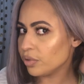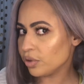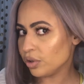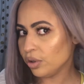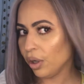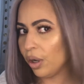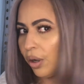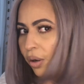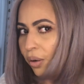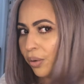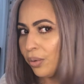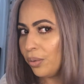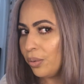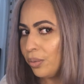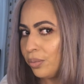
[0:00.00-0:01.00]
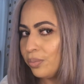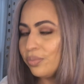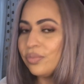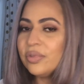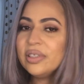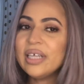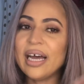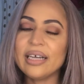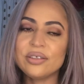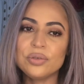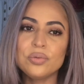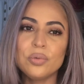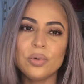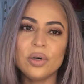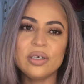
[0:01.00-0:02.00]
So
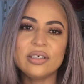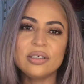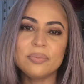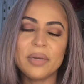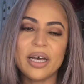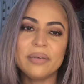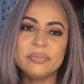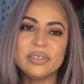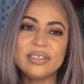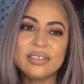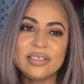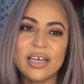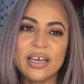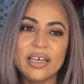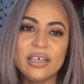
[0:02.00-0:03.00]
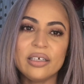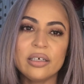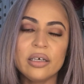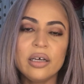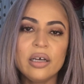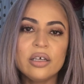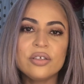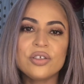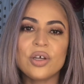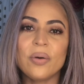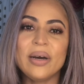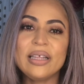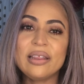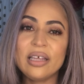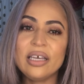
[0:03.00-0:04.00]
that was my mistake.
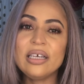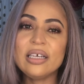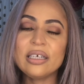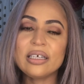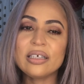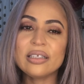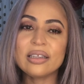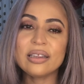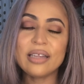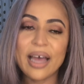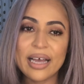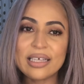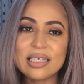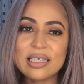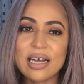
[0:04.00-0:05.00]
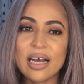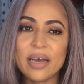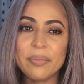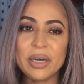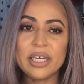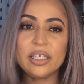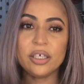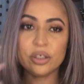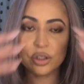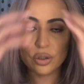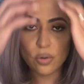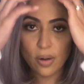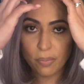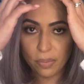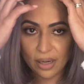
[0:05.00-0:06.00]
So I think next time I need
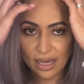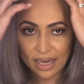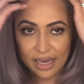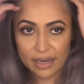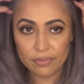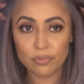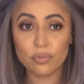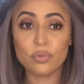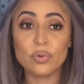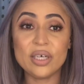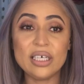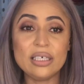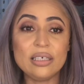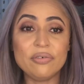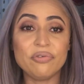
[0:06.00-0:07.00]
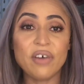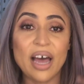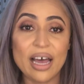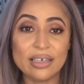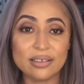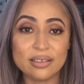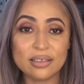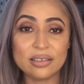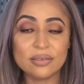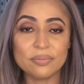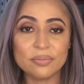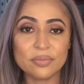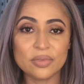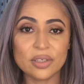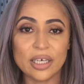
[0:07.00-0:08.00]
to apply really fast.
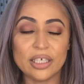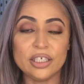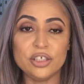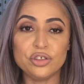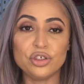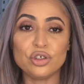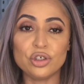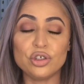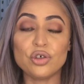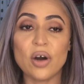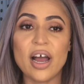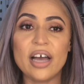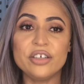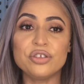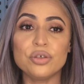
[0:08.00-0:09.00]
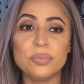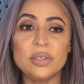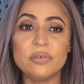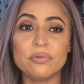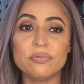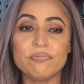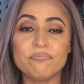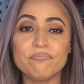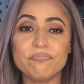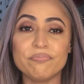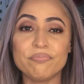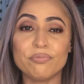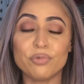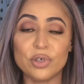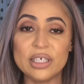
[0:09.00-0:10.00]
I need to try to be
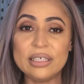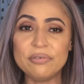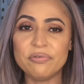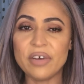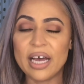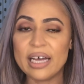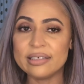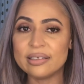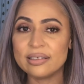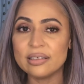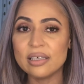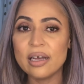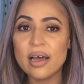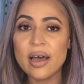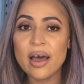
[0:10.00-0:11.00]
really fast